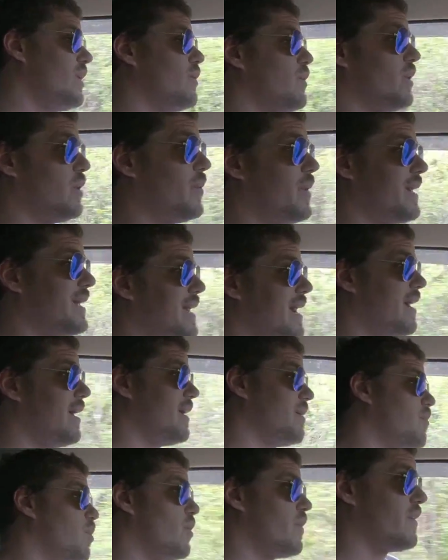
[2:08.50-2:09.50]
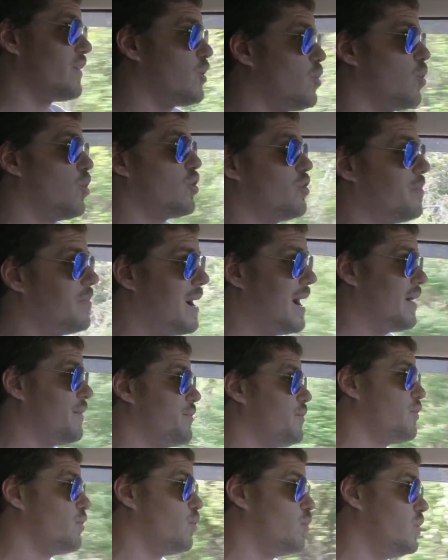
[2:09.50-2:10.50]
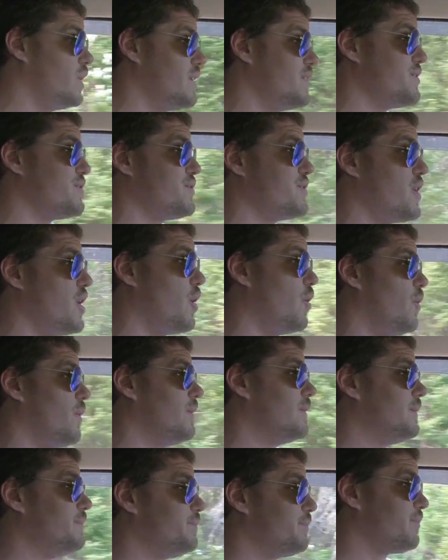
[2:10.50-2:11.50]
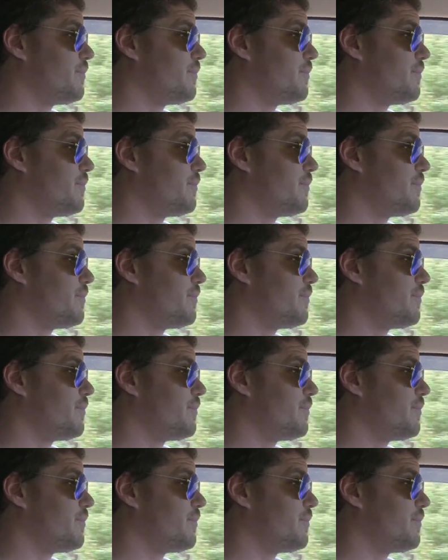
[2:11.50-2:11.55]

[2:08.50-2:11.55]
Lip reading: We didn't really want to carry it more than a 1/4 mile through the woods, so